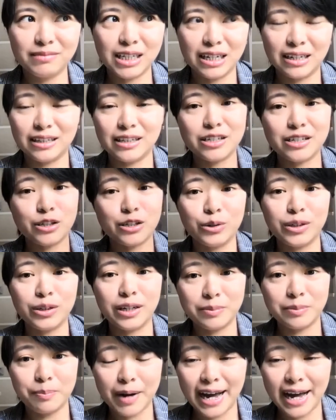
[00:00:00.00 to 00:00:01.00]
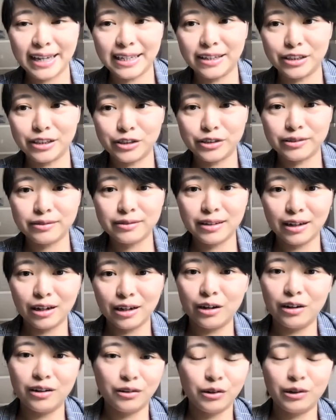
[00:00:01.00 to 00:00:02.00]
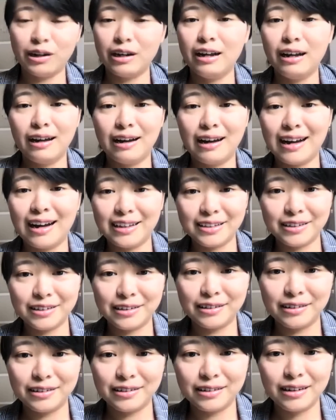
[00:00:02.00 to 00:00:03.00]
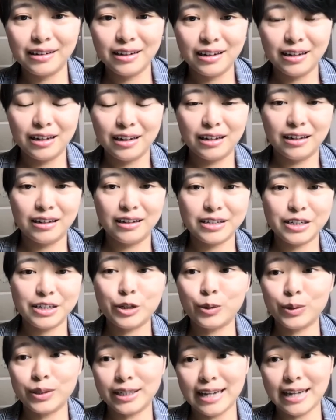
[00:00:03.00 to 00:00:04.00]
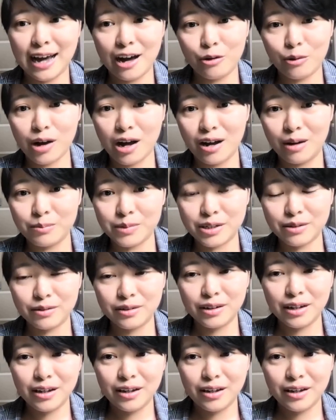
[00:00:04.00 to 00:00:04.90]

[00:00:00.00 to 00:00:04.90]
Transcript: and the student buy-in or other uh, student outcomes